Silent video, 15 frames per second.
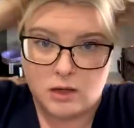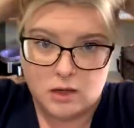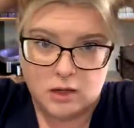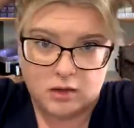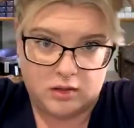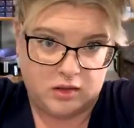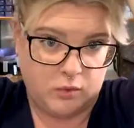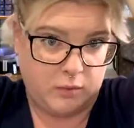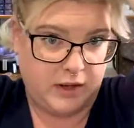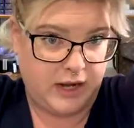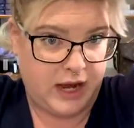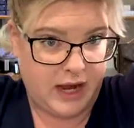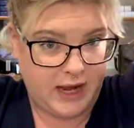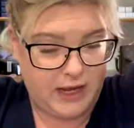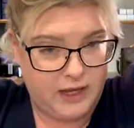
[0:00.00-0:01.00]
So when
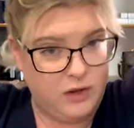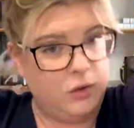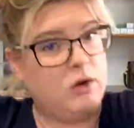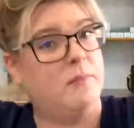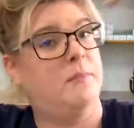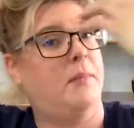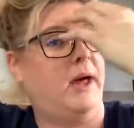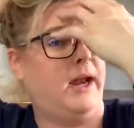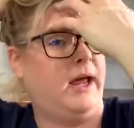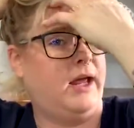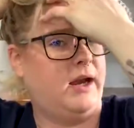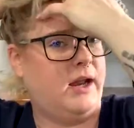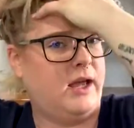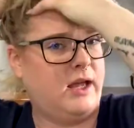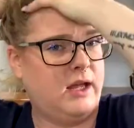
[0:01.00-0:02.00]
I go to bed at
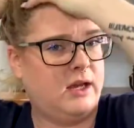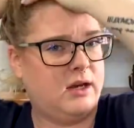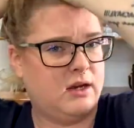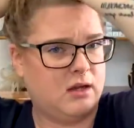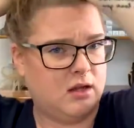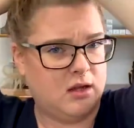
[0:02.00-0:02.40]
night,